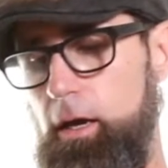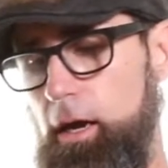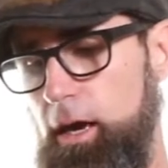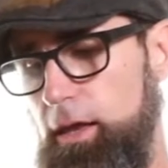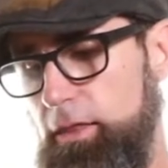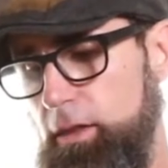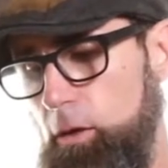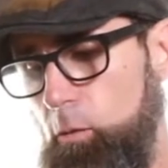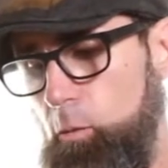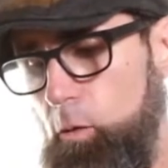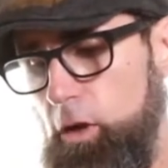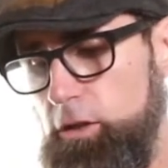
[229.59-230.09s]

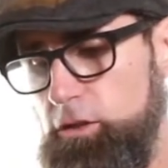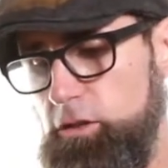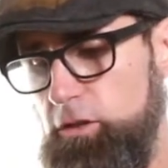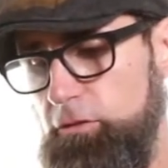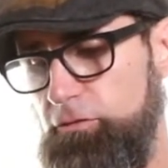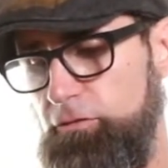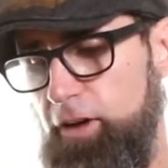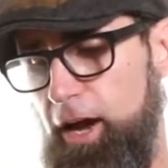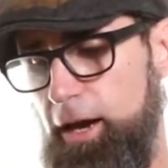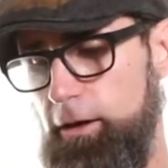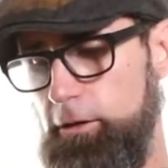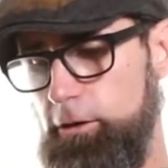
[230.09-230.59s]
And then once you
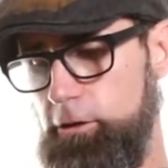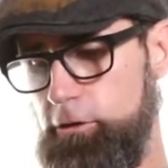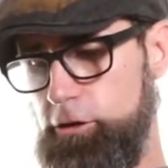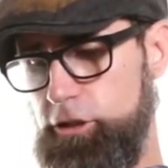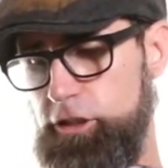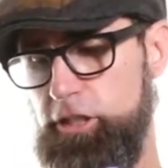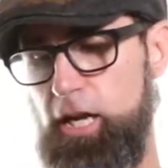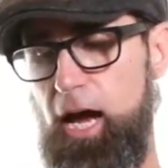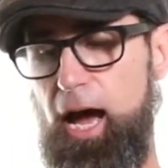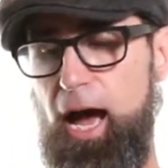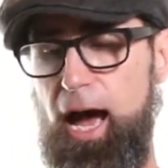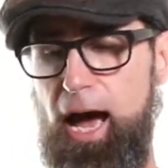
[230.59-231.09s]
fire your
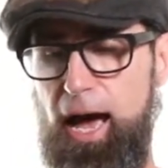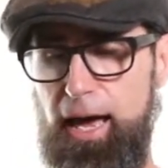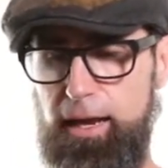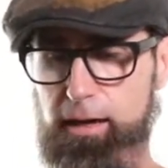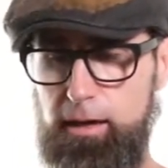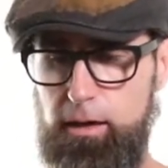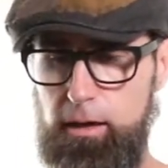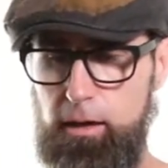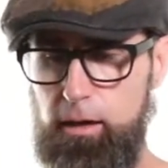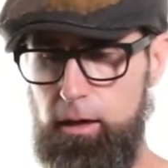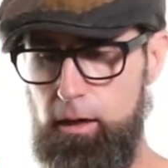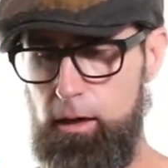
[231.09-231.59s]
shot,
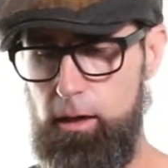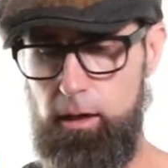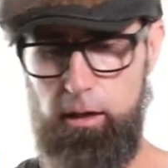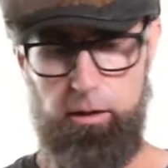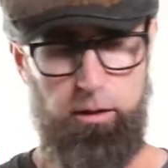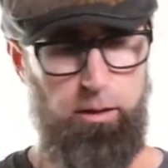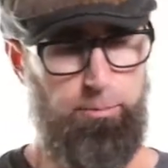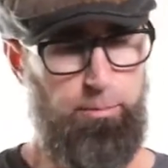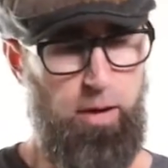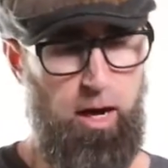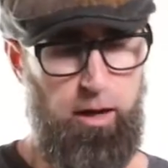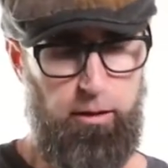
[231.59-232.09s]

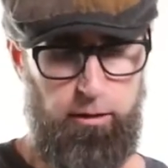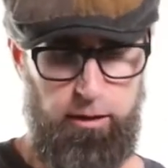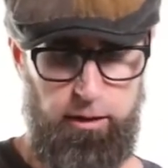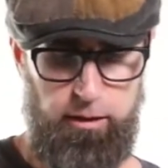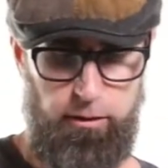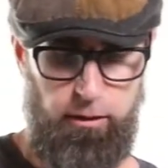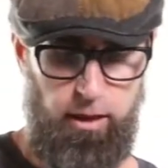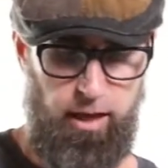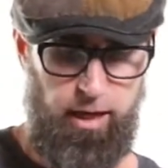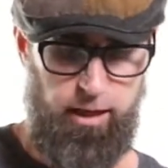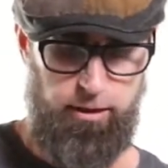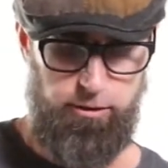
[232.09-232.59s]
the
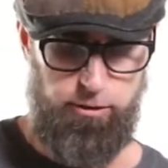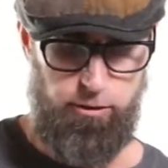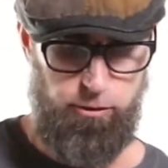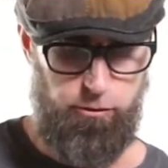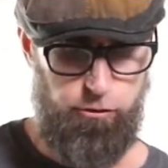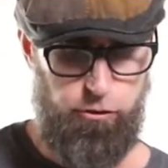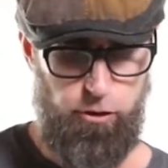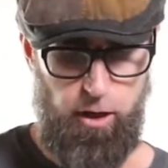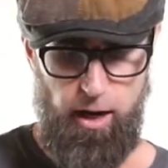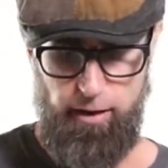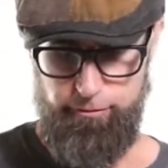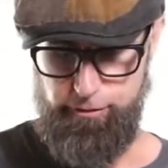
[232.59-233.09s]
modeling light
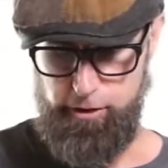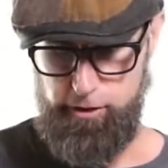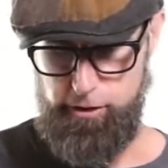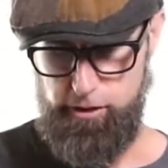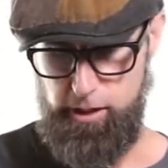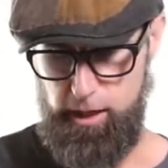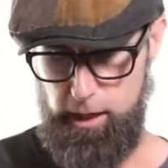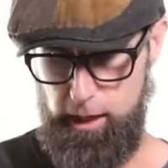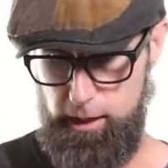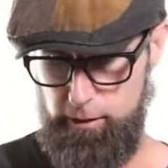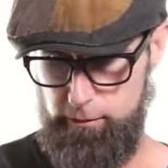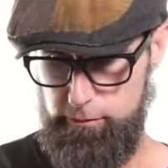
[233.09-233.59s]
turns off to
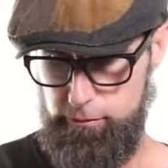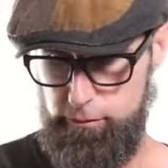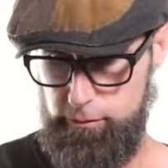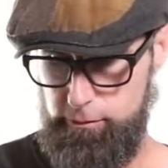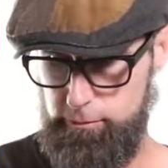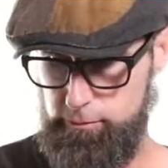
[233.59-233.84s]
save